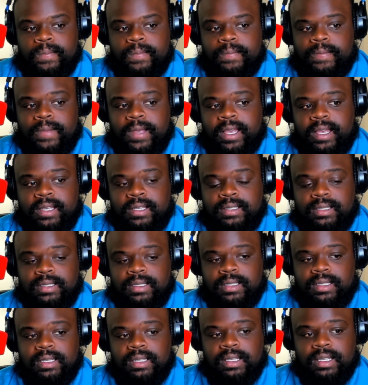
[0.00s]
Because
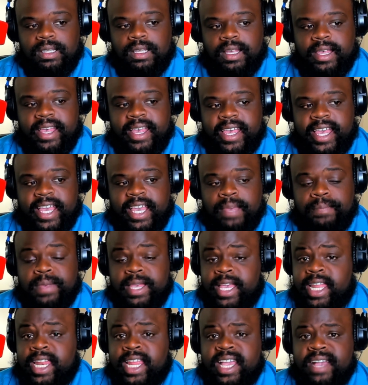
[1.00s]
it could
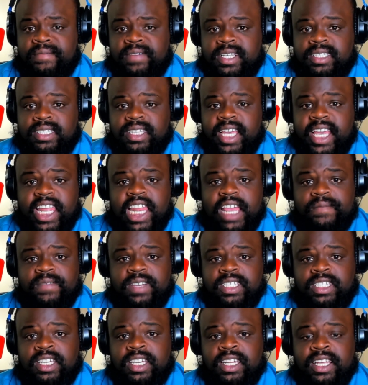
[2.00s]
be any of us. Any of
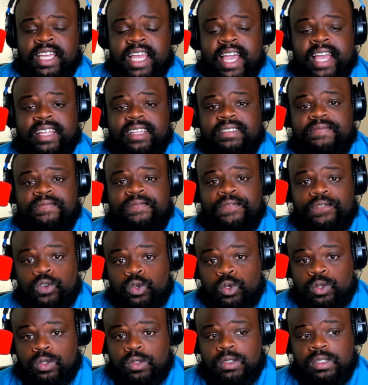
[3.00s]
us could have got
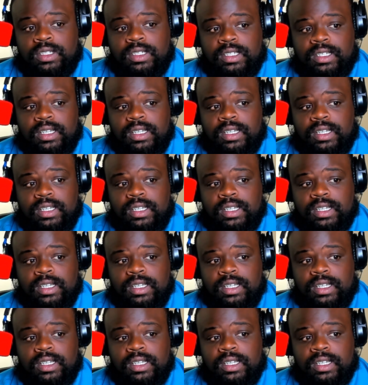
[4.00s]
fooled.